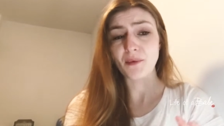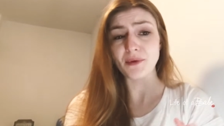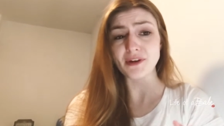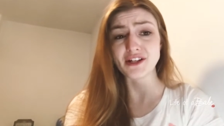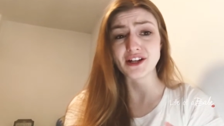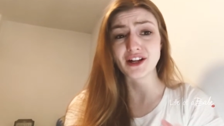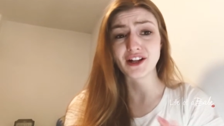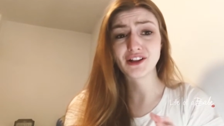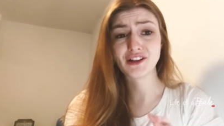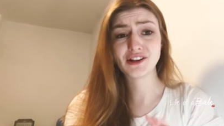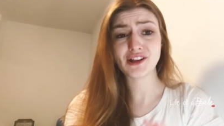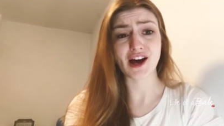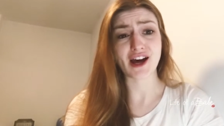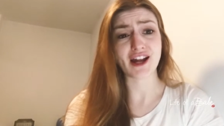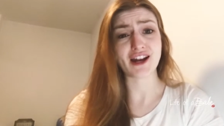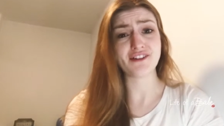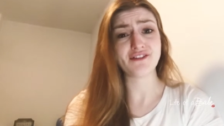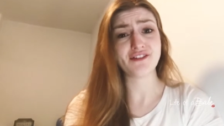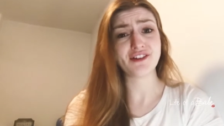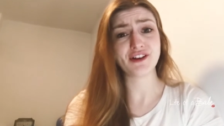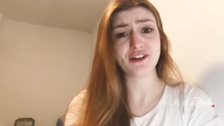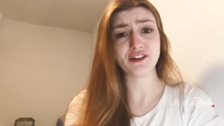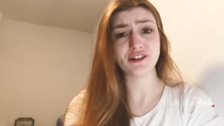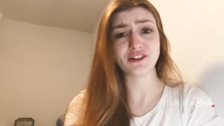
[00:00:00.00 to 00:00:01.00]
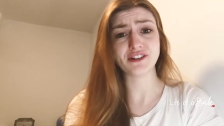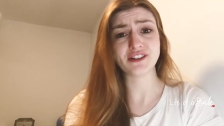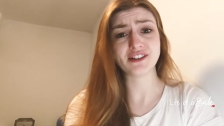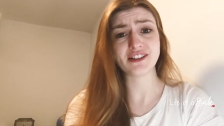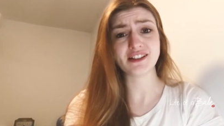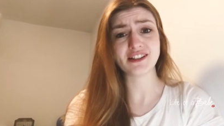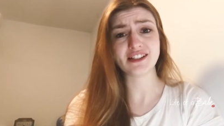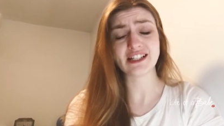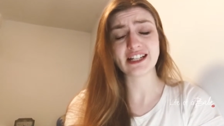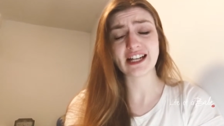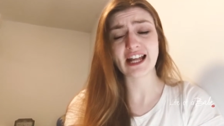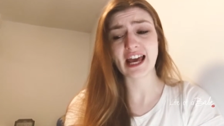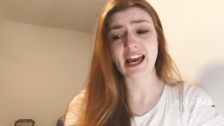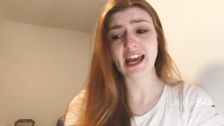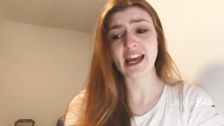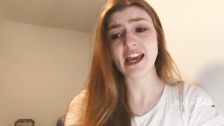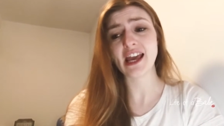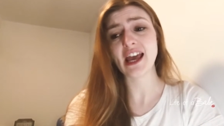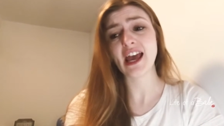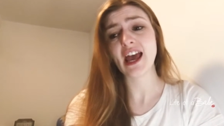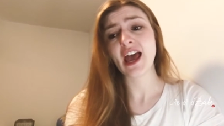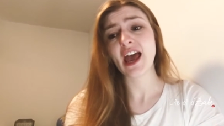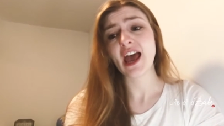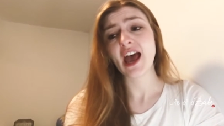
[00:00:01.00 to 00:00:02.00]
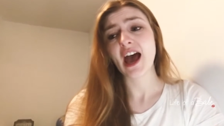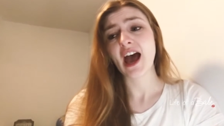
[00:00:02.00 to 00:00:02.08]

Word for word: and we did a lot of heels today,